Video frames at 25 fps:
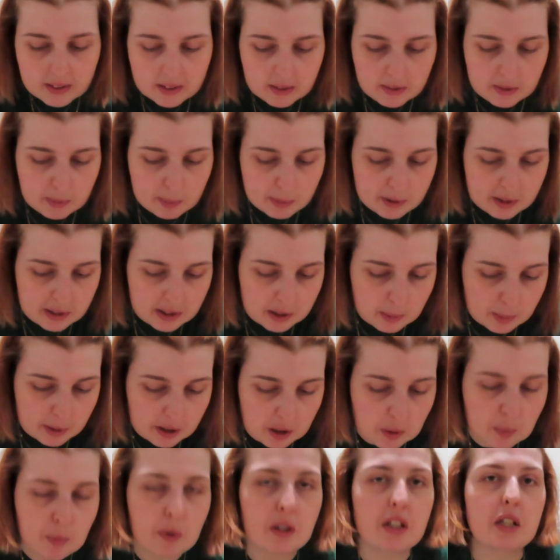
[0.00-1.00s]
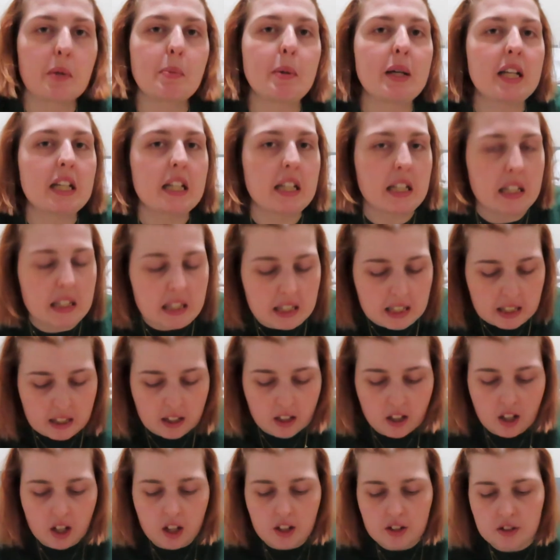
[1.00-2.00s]
I spent a pretty penny in there.
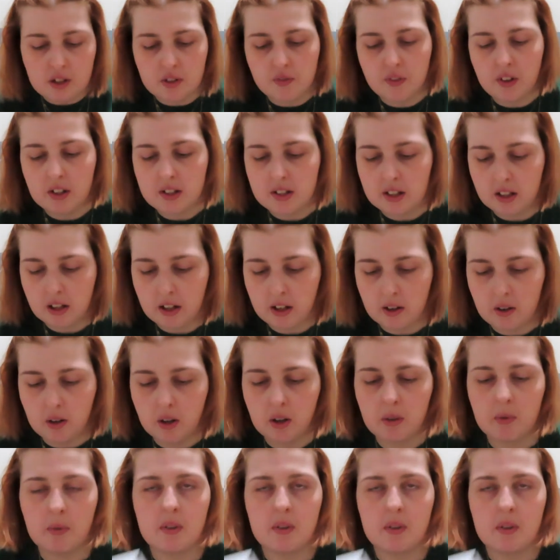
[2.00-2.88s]
So the first thing I got